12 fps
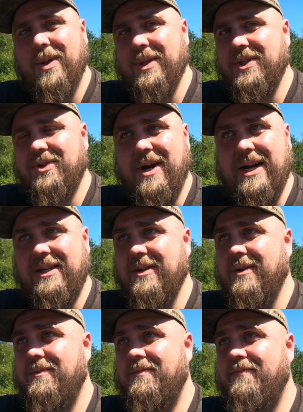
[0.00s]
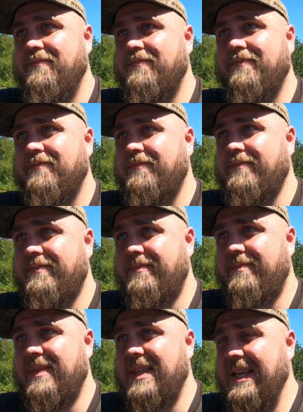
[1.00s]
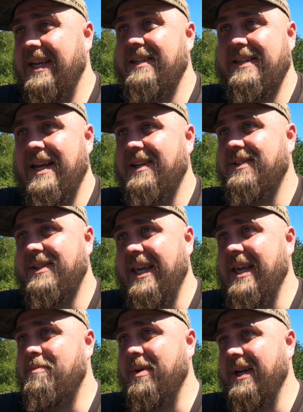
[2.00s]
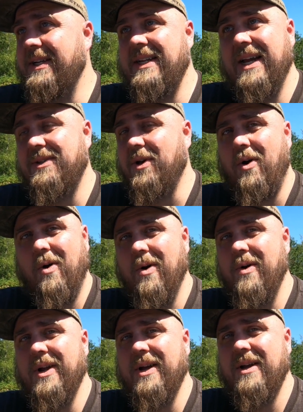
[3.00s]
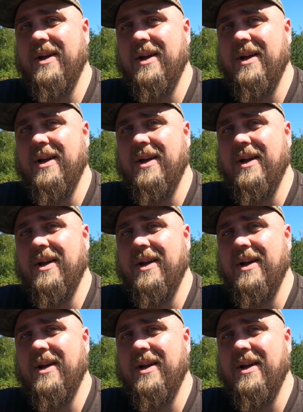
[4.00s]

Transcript: on this tractor. It digs deep, it digs hard.